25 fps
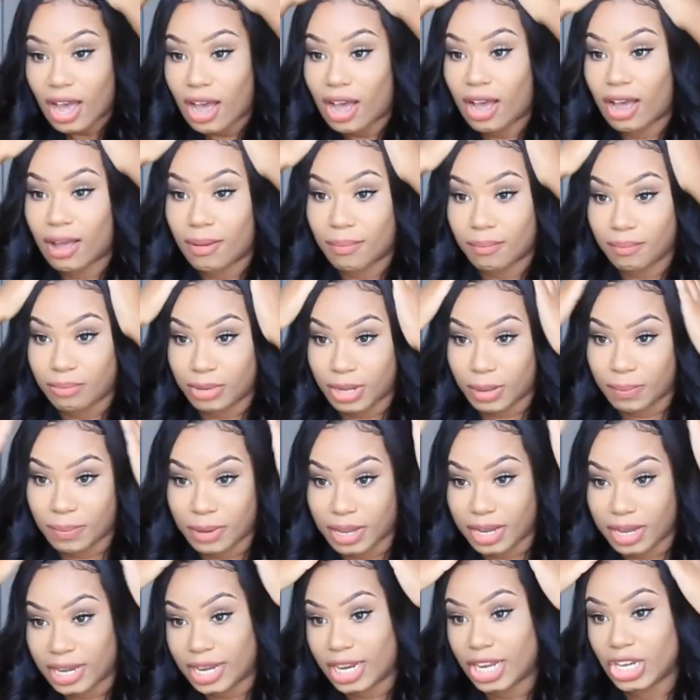Um,
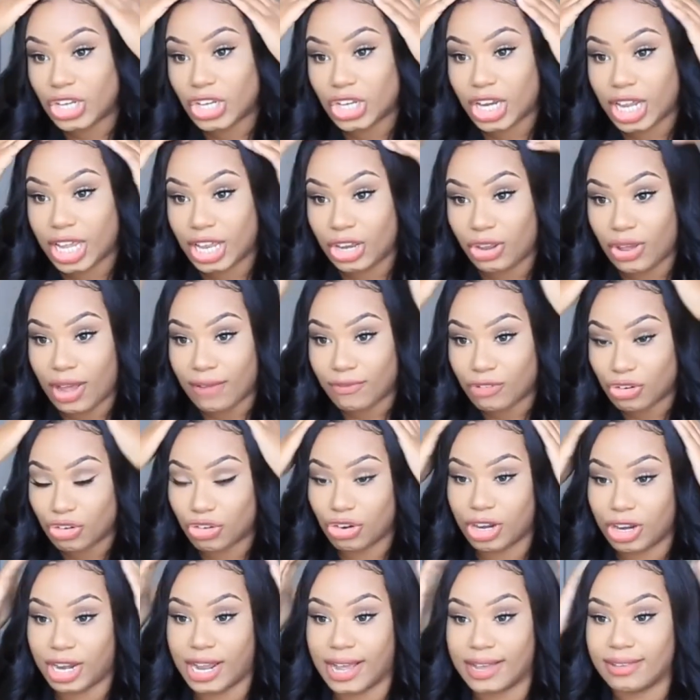deep conditioning. You have to
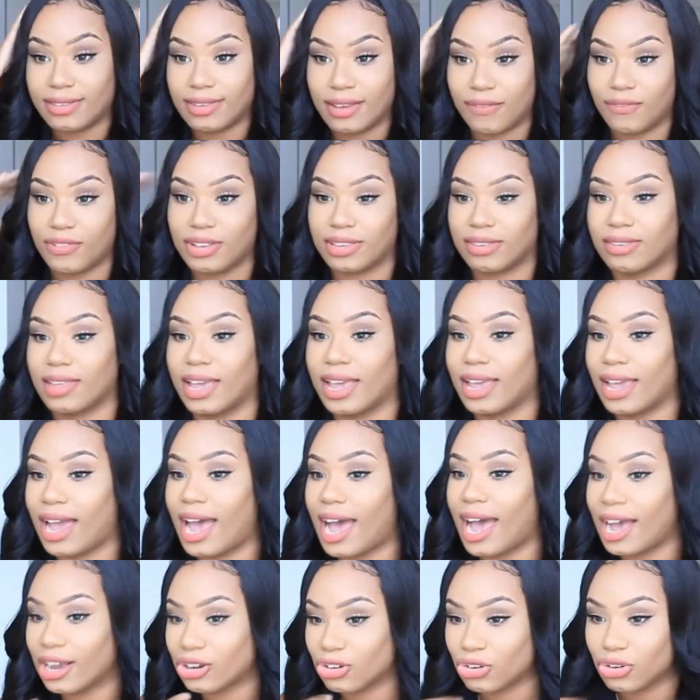treat it as if it's
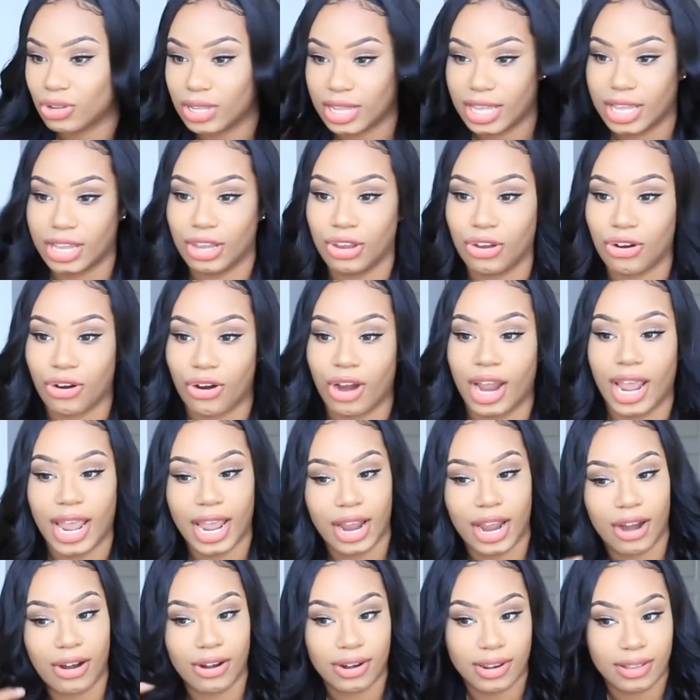like actually your
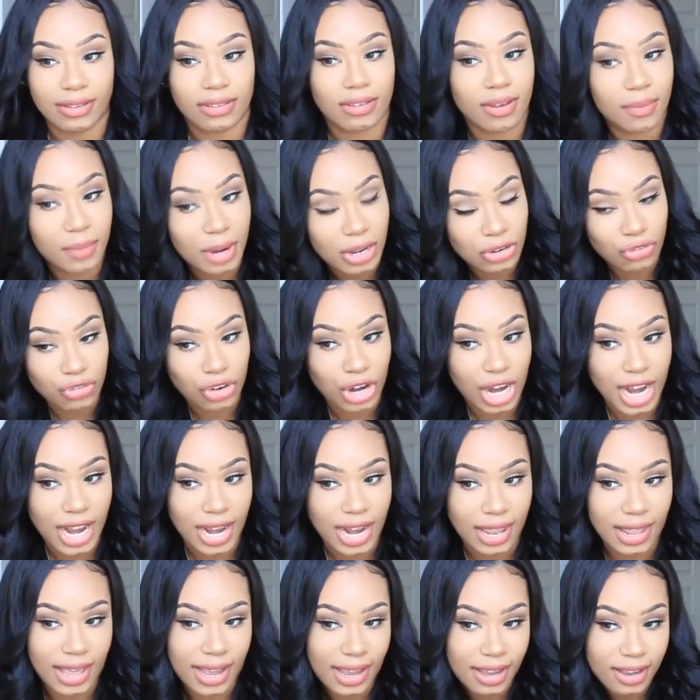hair that's coming up your
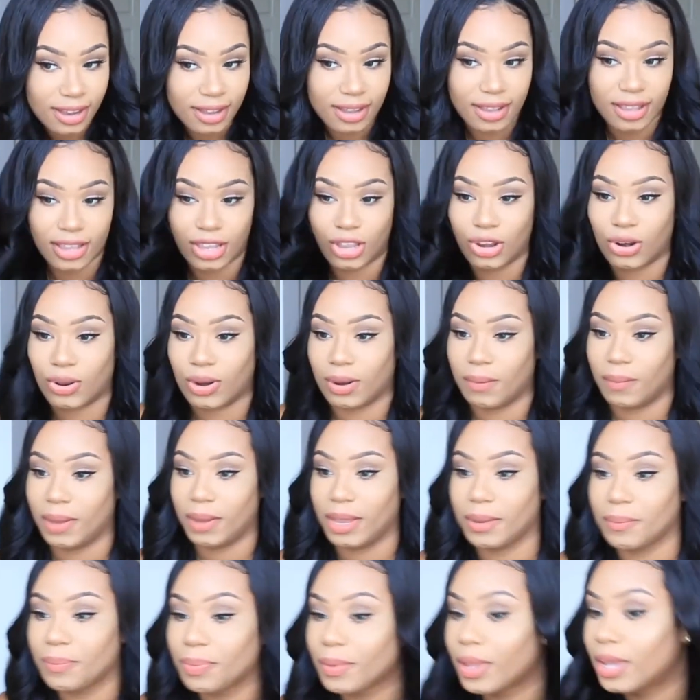head. Like, you know what I
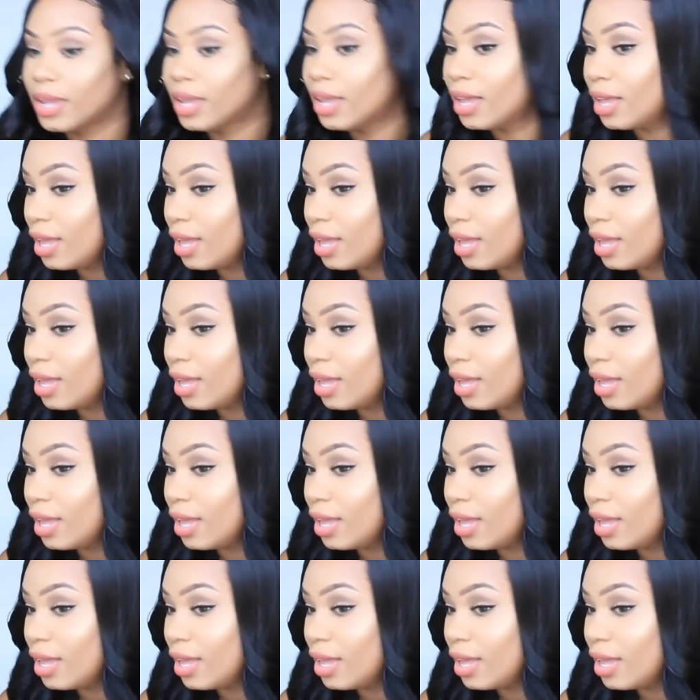mean?